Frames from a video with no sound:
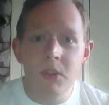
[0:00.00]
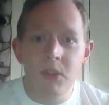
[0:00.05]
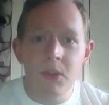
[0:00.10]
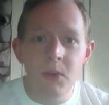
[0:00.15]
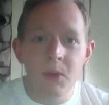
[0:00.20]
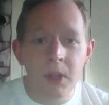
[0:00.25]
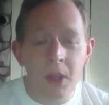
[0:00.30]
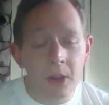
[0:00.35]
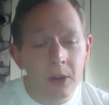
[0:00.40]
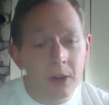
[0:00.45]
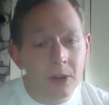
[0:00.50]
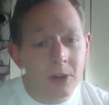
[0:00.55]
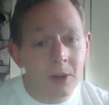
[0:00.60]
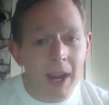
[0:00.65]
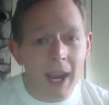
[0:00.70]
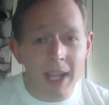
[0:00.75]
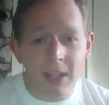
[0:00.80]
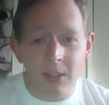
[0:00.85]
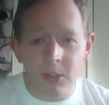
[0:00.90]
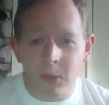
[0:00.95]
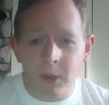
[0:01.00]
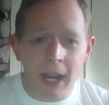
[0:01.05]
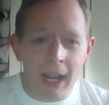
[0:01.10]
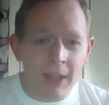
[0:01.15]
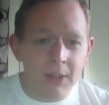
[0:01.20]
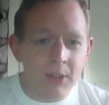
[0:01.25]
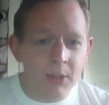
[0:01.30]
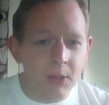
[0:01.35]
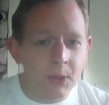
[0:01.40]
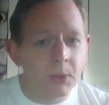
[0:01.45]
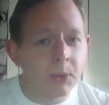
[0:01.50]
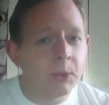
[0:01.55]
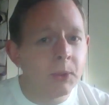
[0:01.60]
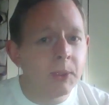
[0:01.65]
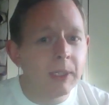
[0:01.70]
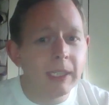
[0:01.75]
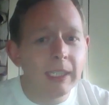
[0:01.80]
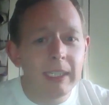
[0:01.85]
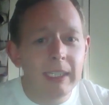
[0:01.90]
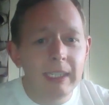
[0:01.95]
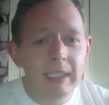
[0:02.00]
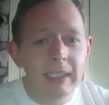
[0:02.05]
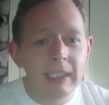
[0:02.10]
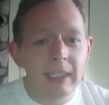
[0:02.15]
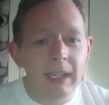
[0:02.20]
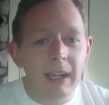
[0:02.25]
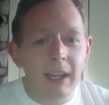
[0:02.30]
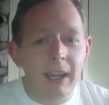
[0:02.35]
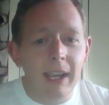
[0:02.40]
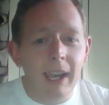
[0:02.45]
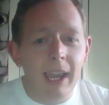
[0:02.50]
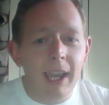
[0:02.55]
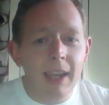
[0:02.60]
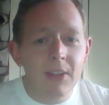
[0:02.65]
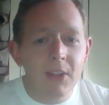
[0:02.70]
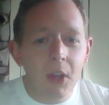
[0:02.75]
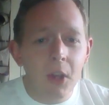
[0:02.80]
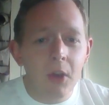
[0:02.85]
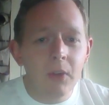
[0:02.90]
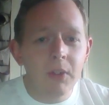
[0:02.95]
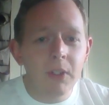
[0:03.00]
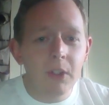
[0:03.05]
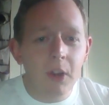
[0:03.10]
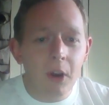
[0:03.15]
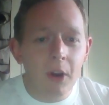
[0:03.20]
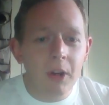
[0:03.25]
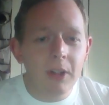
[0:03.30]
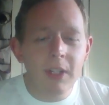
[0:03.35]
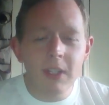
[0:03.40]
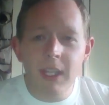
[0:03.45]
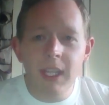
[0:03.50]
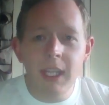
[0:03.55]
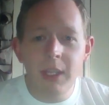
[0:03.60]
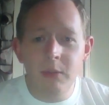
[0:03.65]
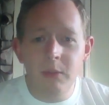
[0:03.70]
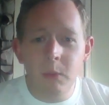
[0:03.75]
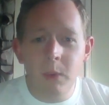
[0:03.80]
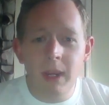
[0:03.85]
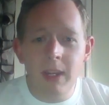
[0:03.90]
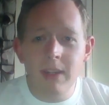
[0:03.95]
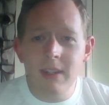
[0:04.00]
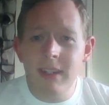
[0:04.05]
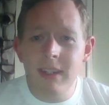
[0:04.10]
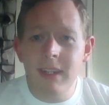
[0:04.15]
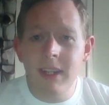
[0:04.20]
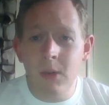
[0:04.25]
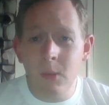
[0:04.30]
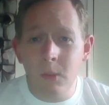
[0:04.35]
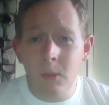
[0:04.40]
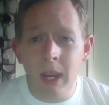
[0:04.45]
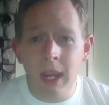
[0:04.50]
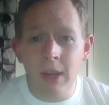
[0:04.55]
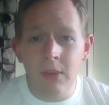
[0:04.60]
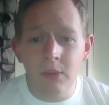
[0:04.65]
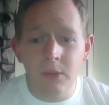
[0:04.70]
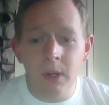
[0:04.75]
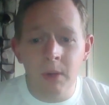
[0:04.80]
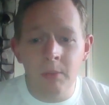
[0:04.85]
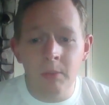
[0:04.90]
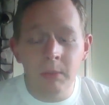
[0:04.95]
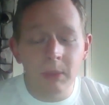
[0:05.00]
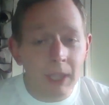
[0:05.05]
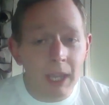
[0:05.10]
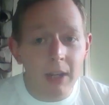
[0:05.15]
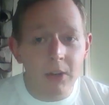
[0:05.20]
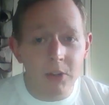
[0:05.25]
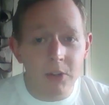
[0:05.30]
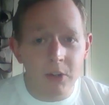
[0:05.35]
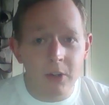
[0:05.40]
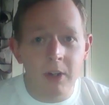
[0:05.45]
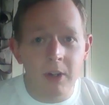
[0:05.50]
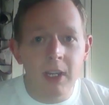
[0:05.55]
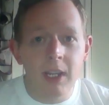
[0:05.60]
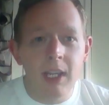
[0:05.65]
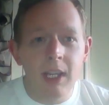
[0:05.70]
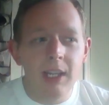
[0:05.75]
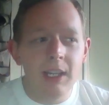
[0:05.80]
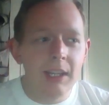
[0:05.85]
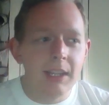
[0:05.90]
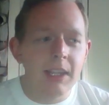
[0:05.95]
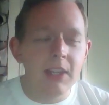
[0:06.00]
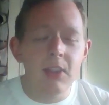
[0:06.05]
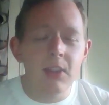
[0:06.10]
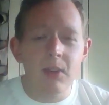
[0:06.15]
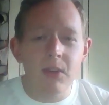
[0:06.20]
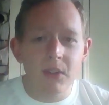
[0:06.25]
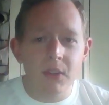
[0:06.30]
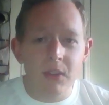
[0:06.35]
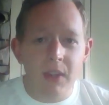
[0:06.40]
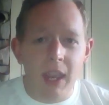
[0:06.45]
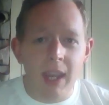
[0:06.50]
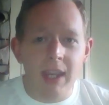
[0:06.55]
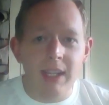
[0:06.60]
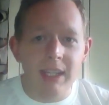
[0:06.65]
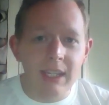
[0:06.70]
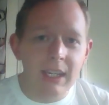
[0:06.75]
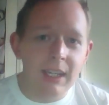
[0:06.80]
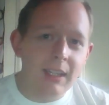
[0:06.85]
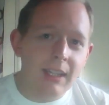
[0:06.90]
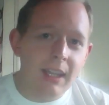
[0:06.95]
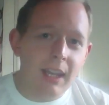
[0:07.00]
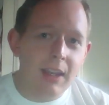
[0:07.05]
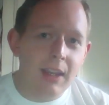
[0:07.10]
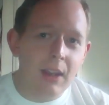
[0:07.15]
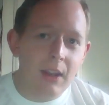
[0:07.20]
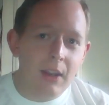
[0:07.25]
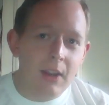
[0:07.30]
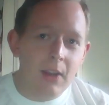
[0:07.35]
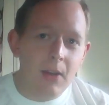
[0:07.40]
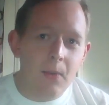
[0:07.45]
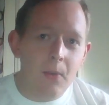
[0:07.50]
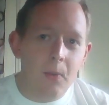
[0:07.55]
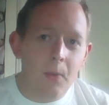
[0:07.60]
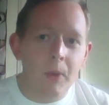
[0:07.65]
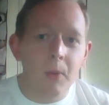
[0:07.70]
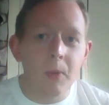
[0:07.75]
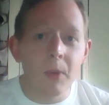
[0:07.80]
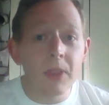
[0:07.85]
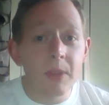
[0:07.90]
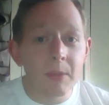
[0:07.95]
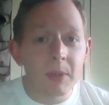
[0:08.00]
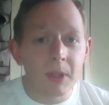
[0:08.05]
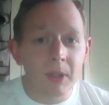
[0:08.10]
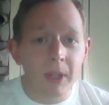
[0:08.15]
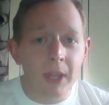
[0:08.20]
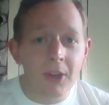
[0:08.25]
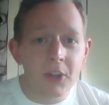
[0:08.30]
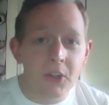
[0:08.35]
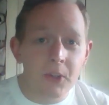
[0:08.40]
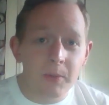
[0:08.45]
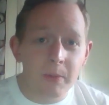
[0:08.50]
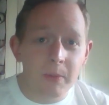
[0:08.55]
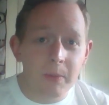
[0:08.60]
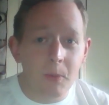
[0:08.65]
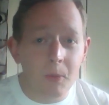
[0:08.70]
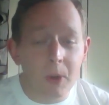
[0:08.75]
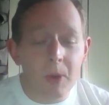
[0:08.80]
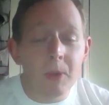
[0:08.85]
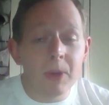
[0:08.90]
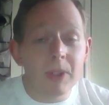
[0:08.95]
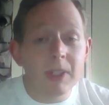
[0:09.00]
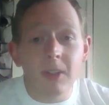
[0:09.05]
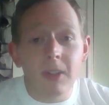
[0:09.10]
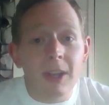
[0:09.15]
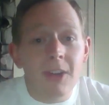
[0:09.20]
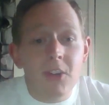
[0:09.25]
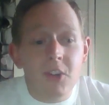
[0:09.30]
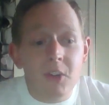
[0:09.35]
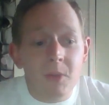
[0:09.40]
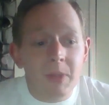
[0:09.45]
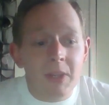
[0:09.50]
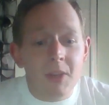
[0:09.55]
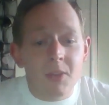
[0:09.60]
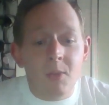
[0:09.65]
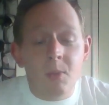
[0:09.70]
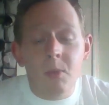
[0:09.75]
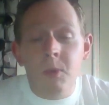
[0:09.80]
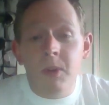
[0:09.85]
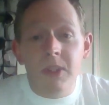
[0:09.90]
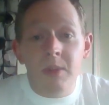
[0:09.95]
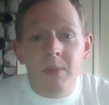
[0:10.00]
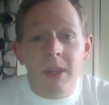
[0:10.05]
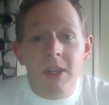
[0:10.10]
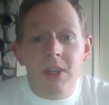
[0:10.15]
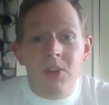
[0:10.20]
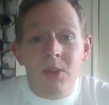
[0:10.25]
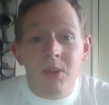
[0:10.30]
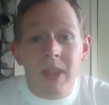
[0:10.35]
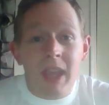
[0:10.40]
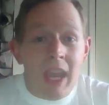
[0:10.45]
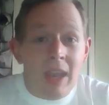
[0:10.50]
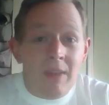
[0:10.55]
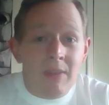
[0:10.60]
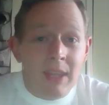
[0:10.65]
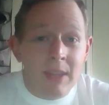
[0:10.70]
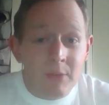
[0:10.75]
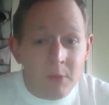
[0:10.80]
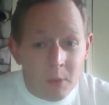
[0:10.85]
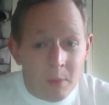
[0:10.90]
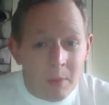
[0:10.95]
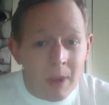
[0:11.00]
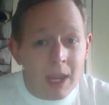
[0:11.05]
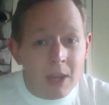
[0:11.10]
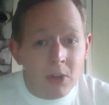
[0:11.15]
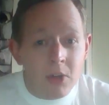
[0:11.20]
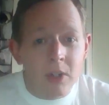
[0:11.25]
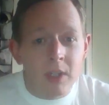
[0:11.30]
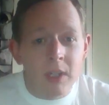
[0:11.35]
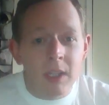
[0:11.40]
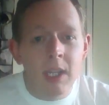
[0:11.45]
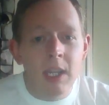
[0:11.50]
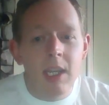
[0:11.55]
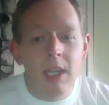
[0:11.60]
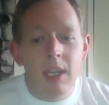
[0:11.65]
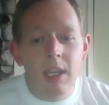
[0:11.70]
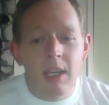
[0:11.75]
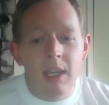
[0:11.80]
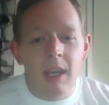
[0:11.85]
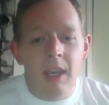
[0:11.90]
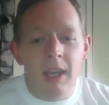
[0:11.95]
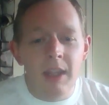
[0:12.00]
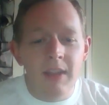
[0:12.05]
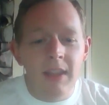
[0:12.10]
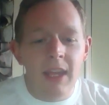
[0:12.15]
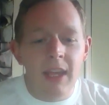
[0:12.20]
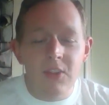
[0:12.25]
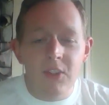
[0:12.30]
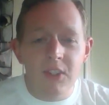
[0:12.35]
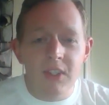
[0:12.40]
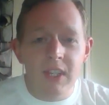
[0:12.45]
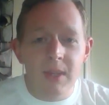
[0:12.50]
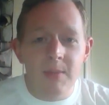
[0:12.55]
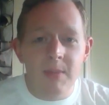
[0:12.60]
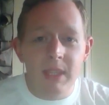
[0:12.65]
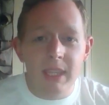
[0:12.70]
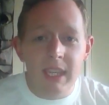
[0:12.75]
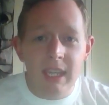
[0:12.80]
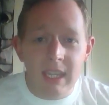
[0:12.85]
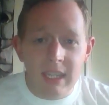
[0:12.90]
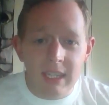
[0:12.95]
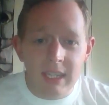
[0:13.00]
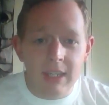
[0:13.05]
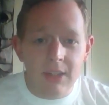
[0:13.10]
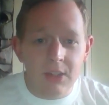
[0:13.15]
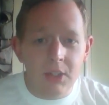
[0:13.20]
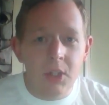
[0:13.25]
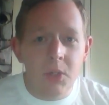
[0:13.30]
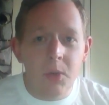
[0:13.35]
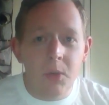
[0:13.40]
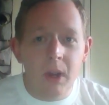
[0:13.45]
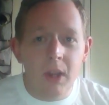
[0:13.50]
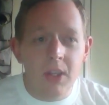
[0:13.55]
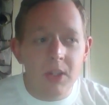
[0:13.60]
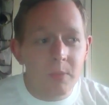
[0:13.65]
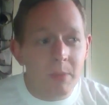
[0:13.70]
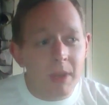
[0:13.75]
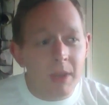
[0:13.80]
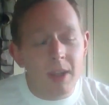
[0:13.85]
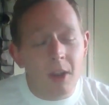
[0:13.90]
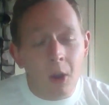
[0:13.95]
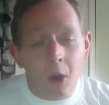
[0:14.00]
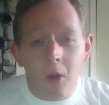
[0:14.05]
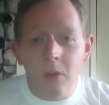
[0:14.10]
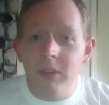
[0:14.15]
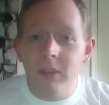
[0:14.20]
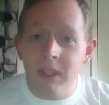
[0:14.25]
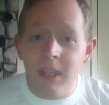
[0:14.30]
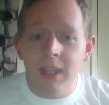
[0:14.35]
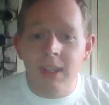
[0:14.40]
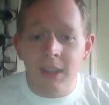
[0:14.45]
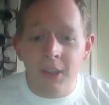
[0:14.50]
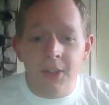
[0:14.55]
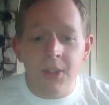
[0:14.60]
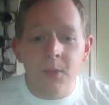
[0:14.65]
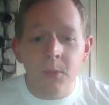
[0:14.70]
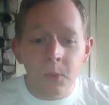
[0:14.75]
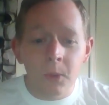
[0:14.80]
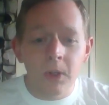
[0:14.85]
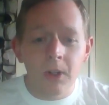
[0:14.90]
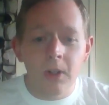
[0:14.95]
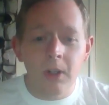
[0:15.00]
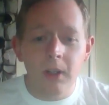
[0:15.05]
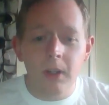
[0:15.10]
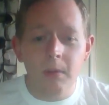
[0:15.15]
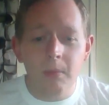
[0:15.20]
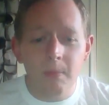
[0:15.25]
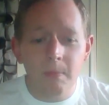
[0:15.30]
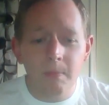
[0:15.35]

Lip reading: to in undergrad and grad school, and it's often hard to think of ways to get away from lecture. I think there's this idea that we want them to lecture. We want to lecture because we want to make sure they have the information, and that just seems the easiest to us. But often that doesn't work.